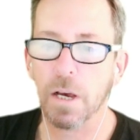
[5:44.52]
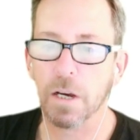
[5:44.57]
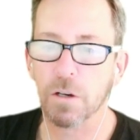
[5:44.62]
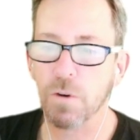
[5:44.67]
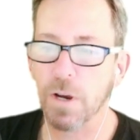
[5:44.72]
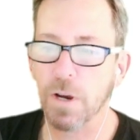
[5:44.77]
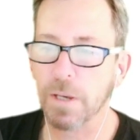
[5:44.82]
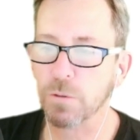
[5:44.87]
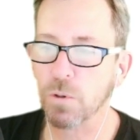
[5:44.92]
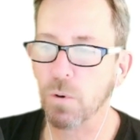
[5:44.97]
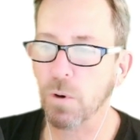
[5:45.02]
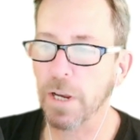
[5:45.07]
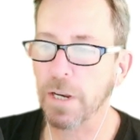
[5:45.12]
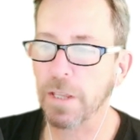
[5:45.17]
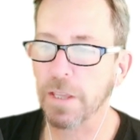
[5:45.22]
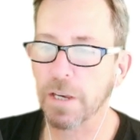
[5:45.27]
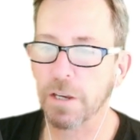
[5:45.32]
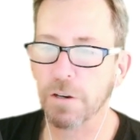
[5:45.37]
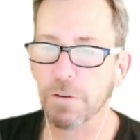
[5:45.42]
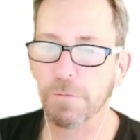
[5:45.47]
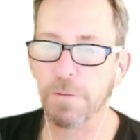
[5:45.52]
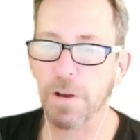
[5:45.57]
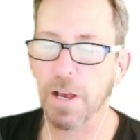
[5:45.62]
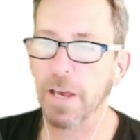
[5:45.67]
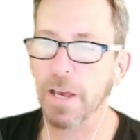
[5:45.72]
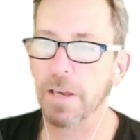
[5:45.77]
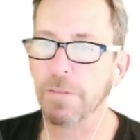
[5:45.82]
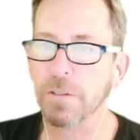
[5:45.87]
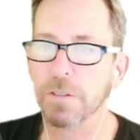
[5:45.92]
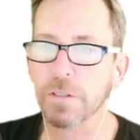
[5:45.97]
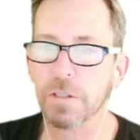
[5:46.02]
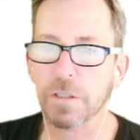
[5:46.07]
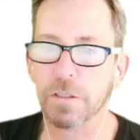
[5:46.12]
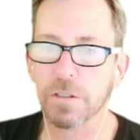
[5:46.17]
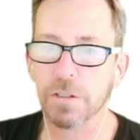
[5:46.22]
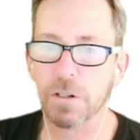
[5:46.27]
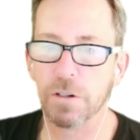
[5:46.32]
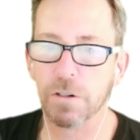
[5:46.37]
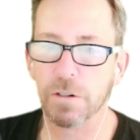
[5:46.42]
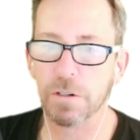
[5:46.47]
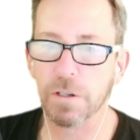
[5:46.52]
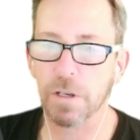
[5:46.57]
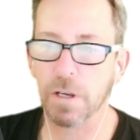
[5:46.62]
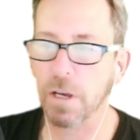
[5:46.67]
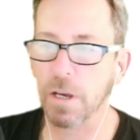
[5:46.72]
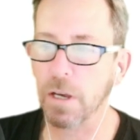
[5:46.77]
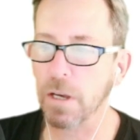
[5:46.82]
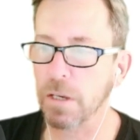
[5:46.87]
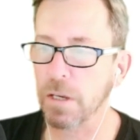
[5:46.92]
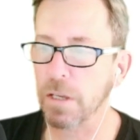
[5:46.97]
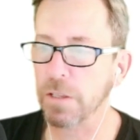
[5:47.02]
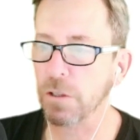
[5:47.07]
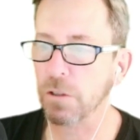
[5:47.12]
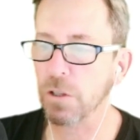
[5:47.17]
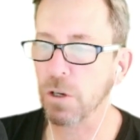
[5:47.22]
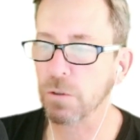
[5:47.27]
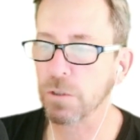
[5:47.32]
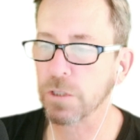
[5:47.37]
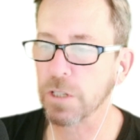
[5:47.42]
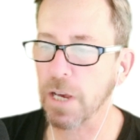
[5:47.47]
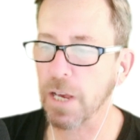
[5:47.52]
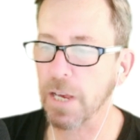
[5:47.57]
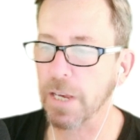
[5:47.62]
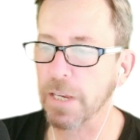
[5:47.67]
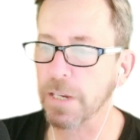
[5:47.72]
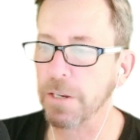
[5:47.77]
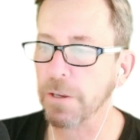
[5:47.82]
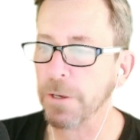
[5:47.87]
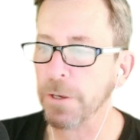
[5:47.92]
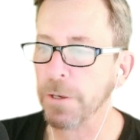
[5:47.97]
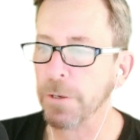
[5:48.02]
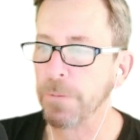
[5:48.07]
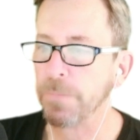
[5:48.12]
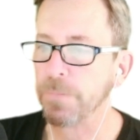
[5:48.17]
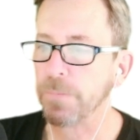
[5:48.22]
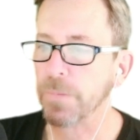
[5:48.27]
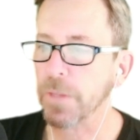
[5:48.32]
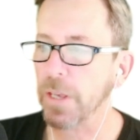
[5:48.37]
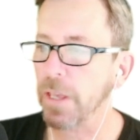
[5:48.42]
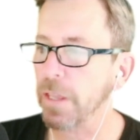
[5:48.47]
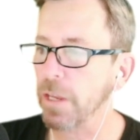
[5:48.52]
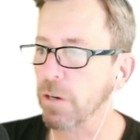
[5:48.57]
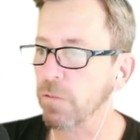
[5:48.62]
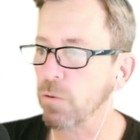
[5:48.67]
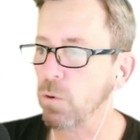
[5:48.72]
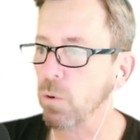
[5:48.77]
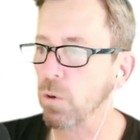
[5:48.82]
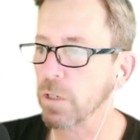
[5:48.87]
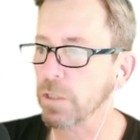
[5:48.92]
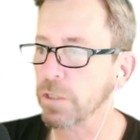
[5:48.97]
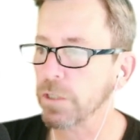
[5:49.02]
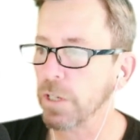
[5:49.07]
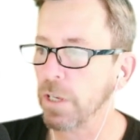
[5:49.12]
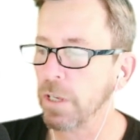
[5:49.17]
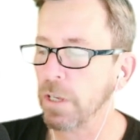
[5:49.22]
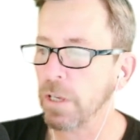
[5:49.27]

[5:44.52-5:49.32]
crime score. Anything under 5 is considered on the low side. And then, of course,